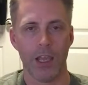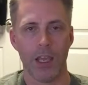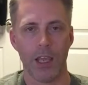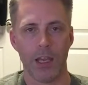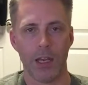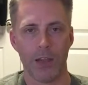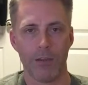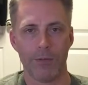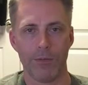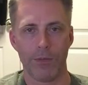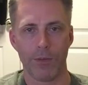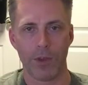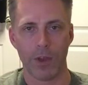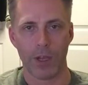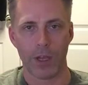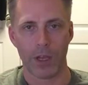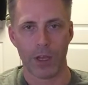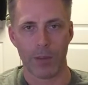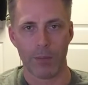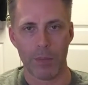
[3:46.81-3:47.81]
and
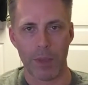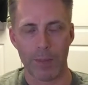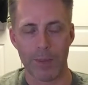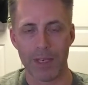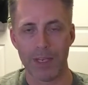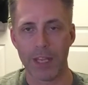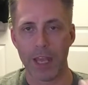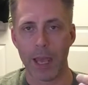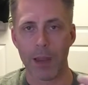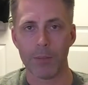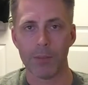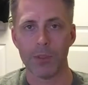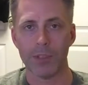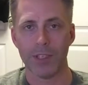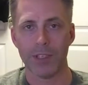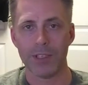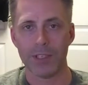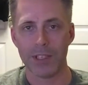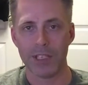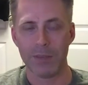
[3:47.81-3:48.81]
have maybe
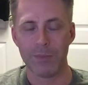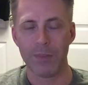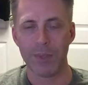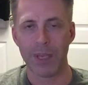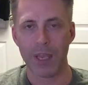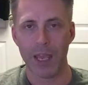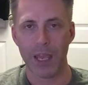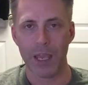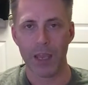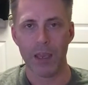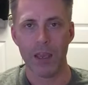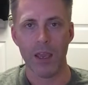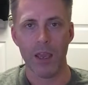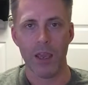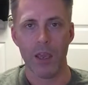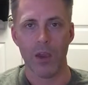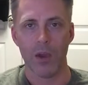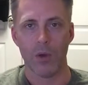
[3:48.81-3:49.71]
dabbled in CPA,